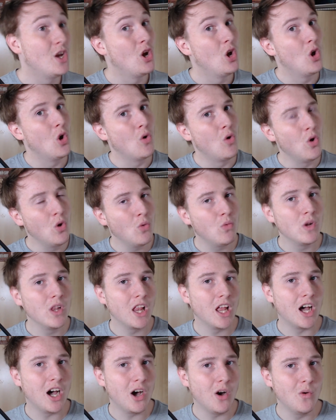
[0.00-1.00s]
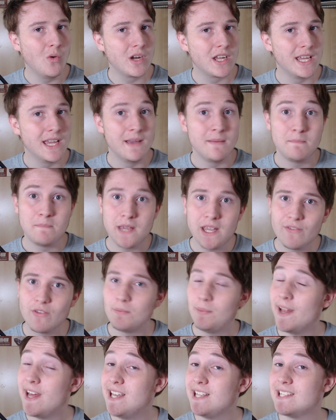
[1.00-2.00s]
Who will Hulk be
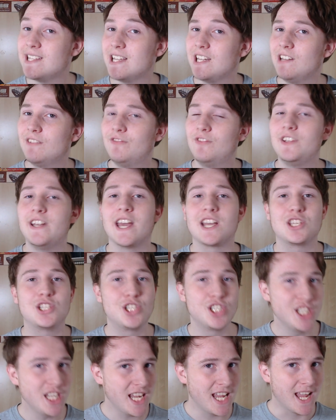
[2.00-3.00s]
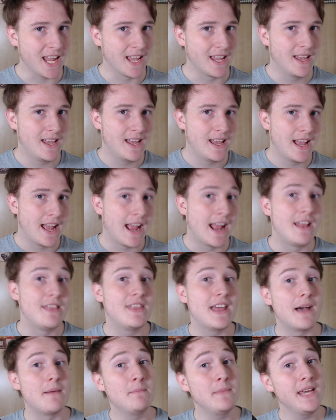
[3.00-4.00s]
replacing for next year? And
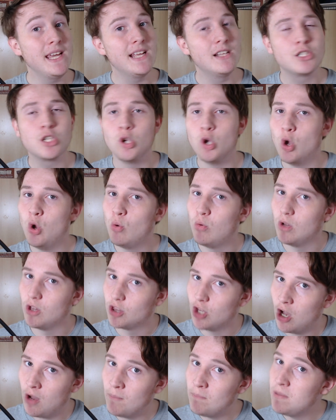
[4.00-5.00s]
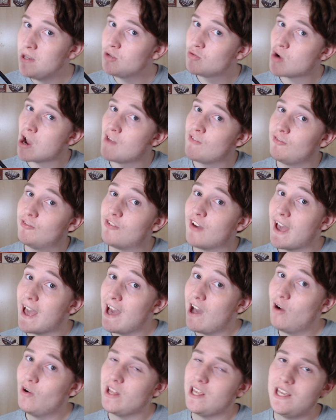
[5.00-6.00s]
that means who will not be driving for
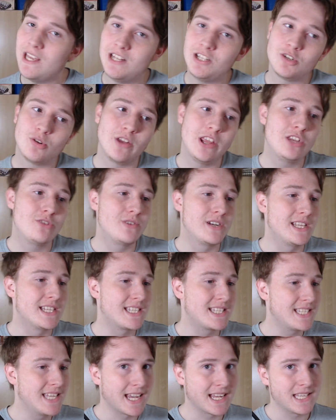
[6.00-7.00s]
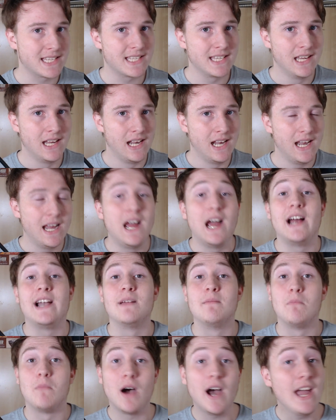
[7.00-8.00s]
Audi in 2026. And
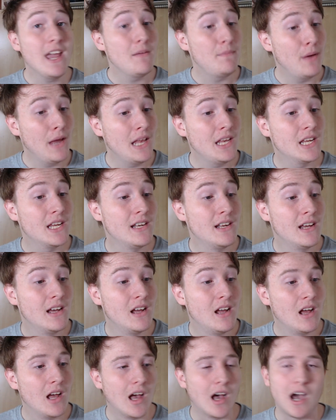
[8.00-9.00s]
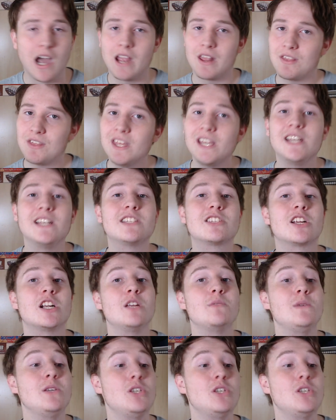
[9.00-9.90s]
in my opinion, I think it's going to be